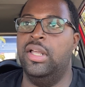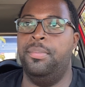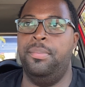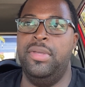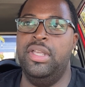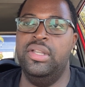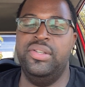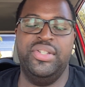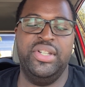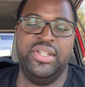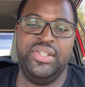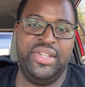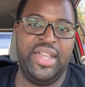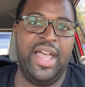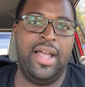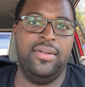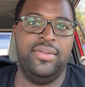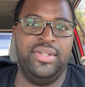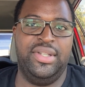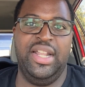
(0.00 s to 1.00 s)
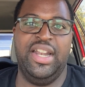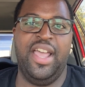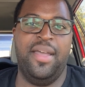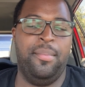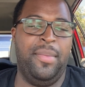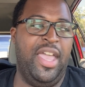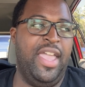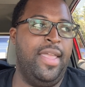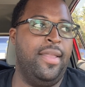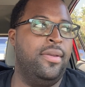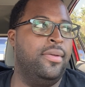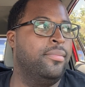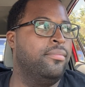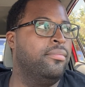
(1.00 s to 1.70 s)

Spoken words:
music sounds that I made,